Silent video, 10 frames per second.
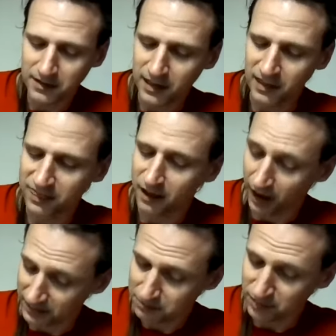He
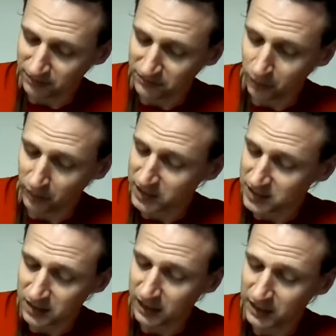thought, before he
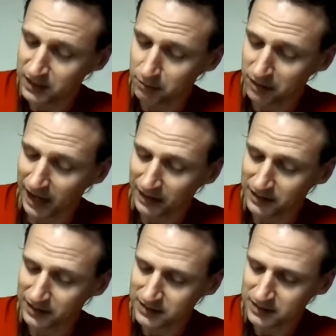slid into
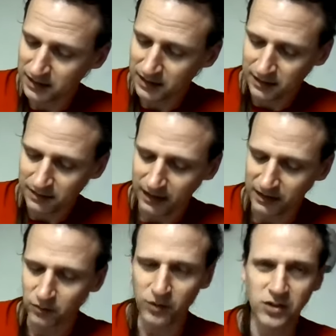blackness, that
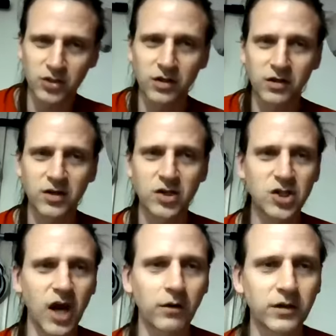it was
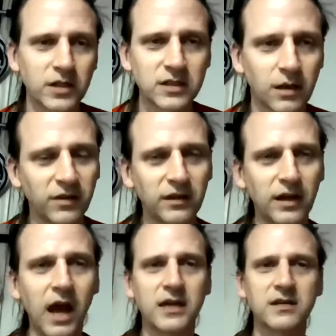shouting something
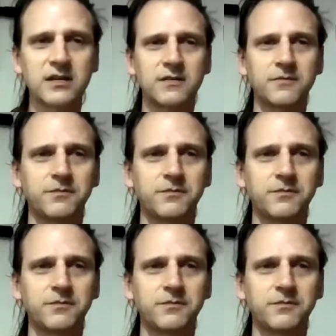nice.